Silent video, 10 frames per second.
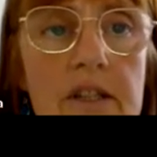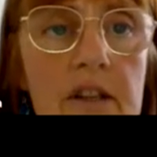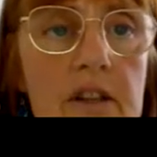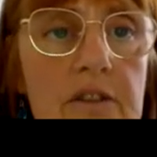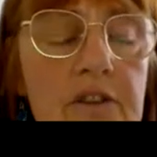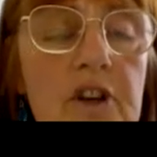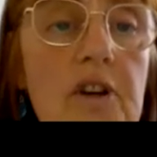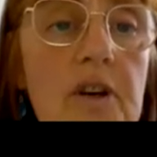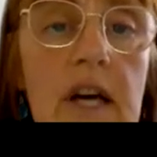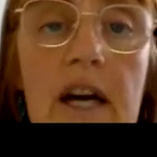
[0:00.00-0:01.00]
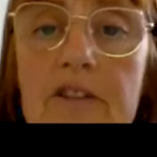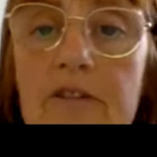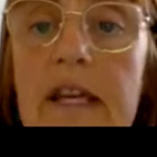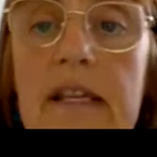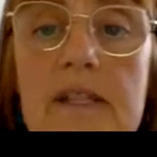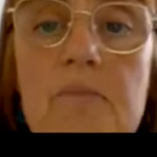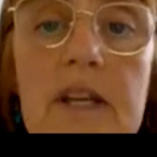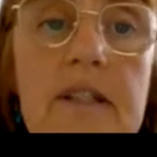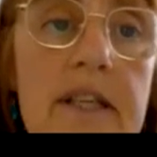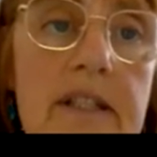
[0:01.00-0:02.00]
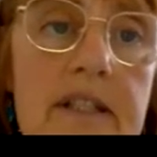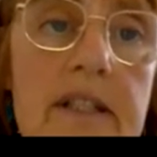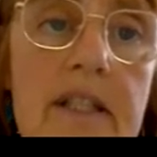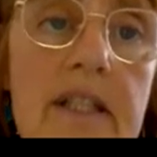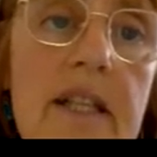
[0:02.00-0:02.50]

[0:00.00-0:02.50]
of or have experienced